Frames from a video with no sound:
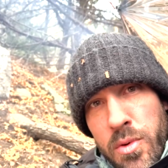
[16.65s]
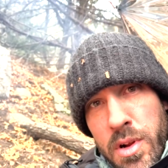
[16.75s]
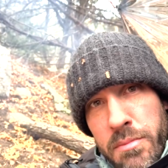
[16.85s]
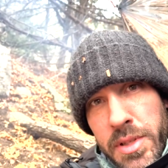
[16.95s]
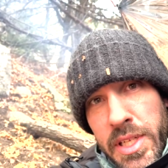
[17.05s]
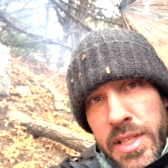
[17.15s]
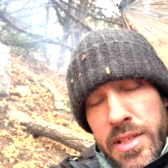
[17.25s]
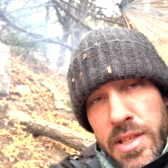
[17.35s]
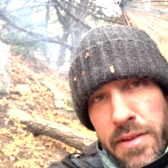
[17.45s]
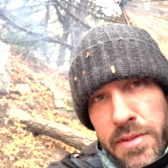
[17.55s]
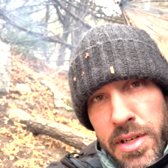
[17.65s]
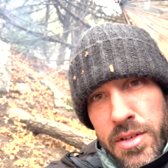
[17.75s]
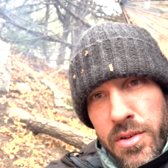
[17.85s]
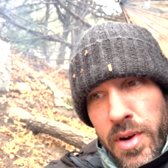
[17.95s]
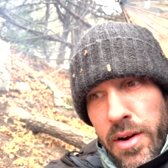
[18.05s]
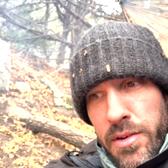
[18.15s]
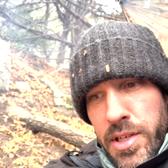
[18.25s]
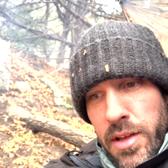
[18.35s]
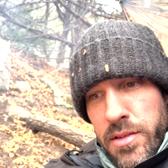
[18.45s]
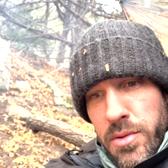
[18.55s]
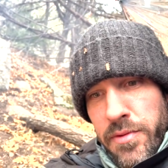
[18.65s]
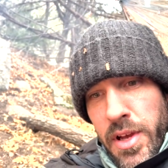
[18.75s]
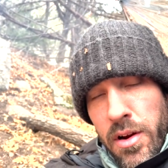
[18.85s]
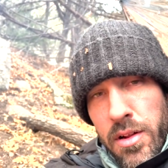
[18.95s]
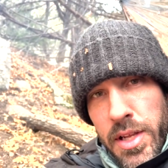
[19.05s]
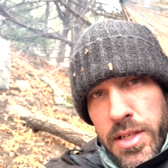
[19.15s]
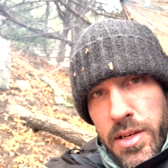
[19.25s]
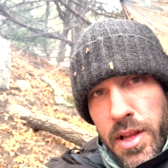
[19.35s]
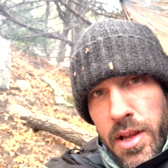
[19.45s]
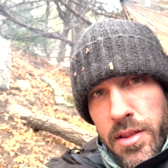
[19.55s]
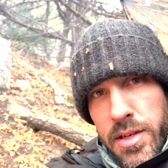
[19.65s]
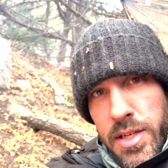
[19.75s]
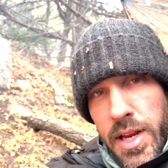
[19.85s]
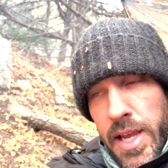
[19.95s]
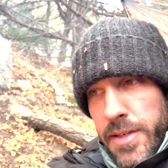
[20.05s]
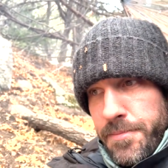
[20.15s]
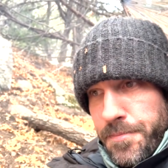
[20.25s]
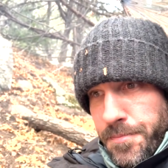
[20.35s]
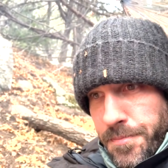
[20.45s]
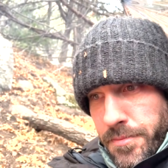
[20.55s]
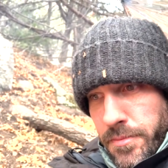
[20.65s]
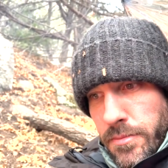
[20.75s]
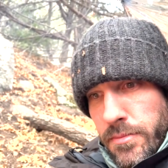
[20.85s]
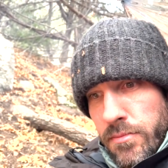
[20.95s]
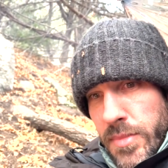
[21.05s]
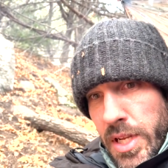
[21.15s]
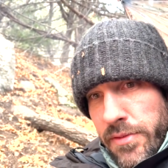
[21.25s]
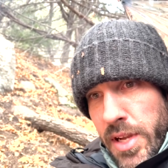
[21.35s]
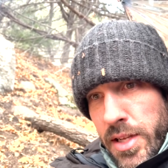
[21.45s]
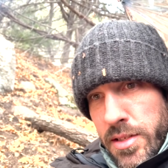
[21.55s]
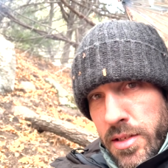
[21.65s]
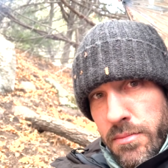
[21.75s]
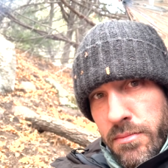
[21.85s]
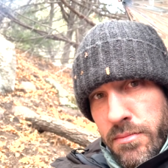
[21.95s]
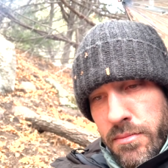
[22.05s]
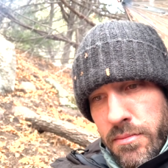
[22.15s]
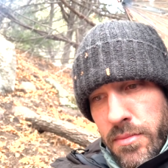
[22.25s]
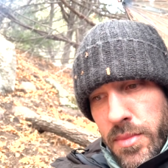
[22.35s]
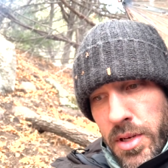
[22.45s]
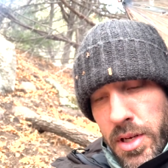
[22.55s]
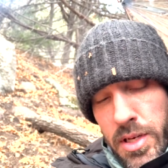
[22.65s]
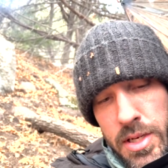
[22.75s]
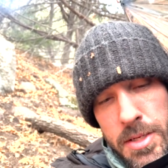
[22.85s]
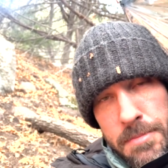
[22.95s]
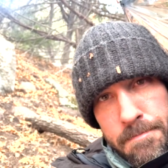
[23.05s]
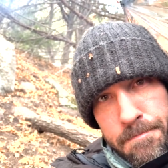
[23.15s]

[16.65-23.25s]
complete the 72 hour challenge. So we've got all day today, and then tonight, I've got some um,